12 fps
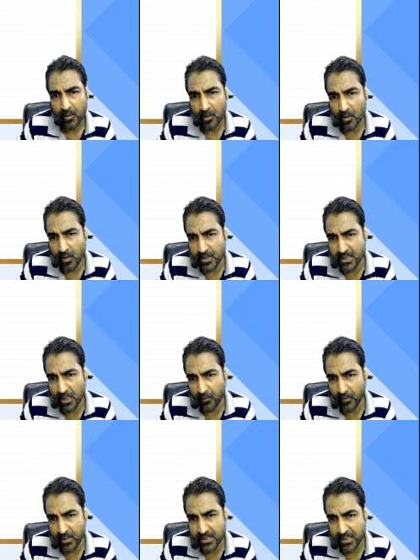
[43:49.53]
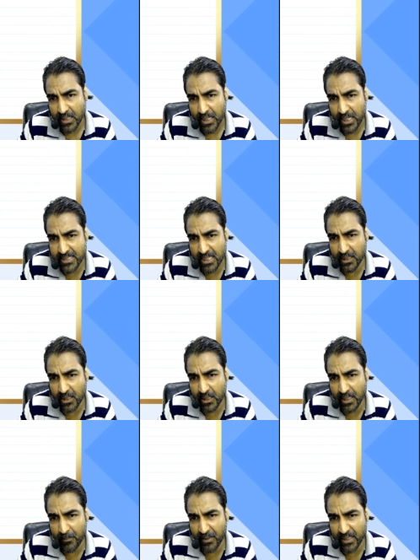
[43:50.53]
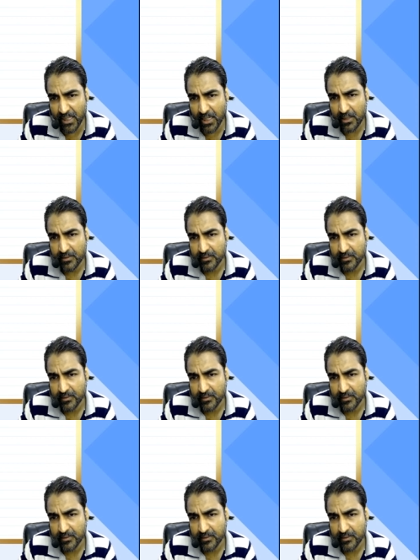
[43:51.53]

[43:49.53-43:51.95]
consequence. Is it clear, beta?